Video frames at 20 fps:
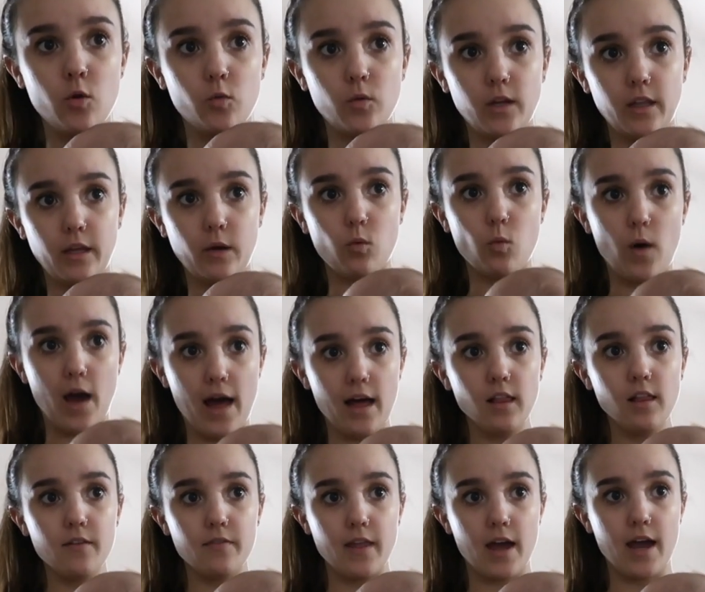really
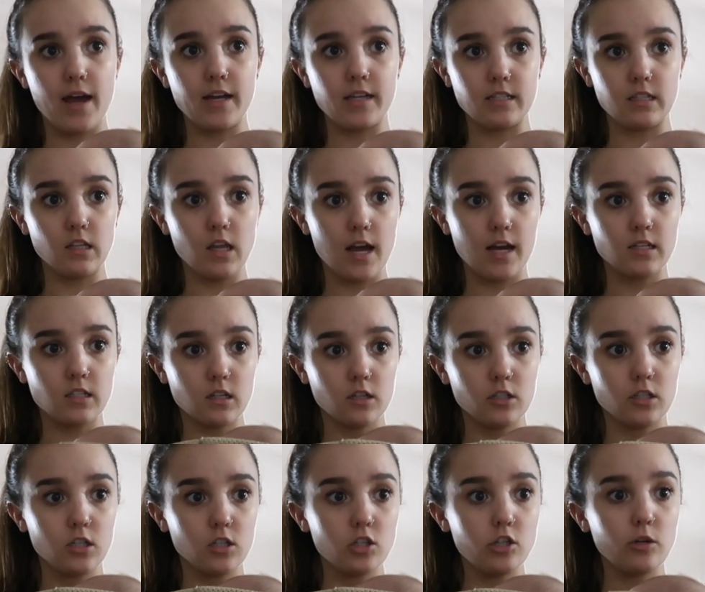well and that his legs
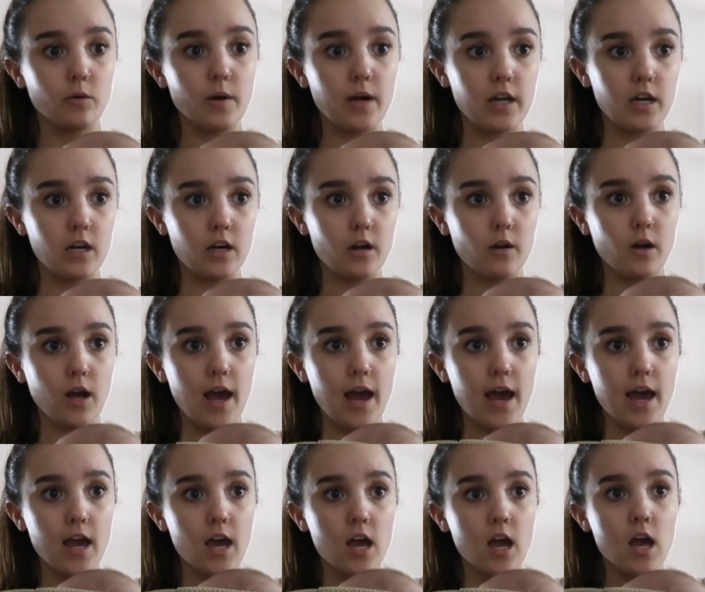are situated
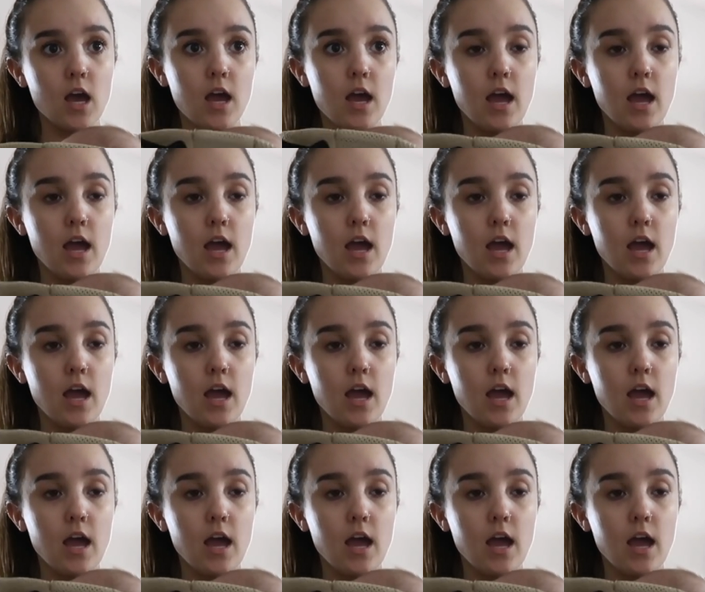okay.